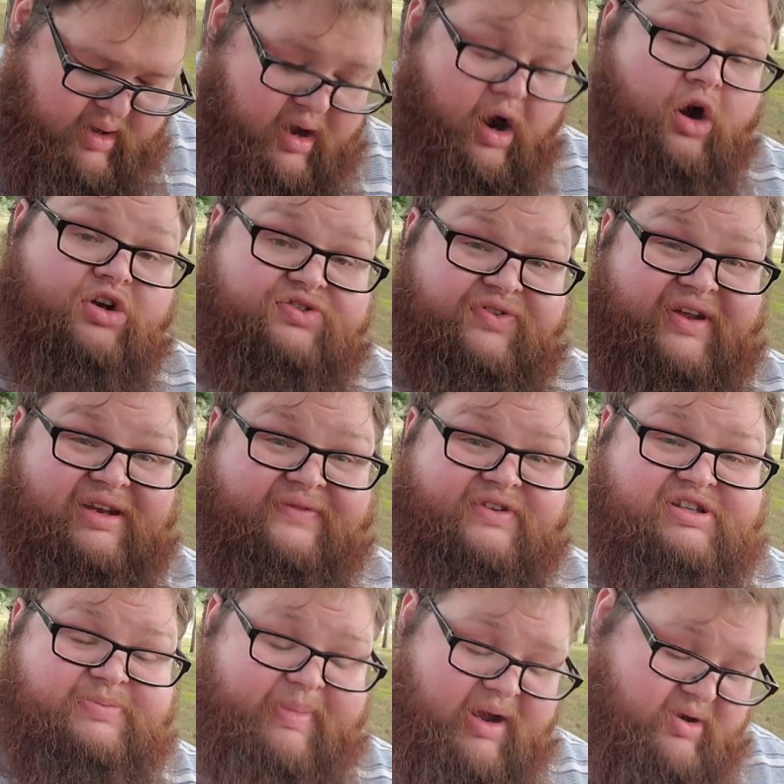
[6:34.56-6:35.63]
Archfiend of
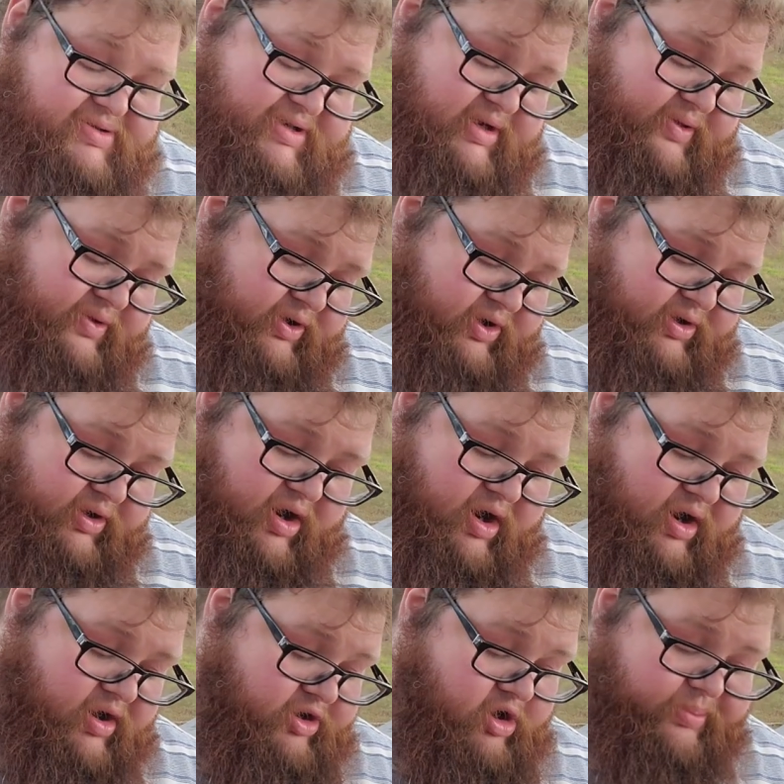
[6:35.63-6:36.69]
Despair is another good
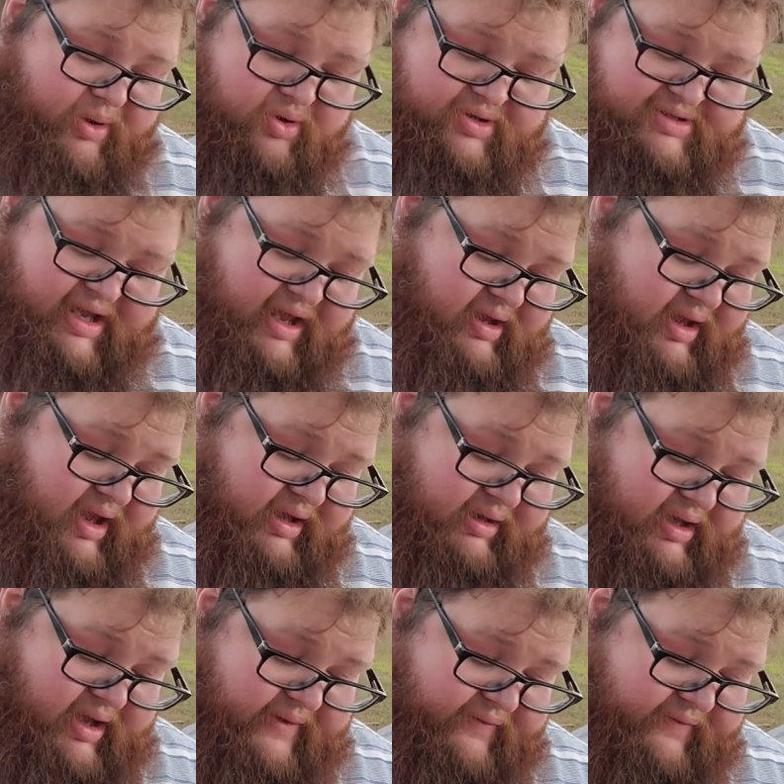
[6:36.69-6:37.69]
card. Your opponents can't gain life,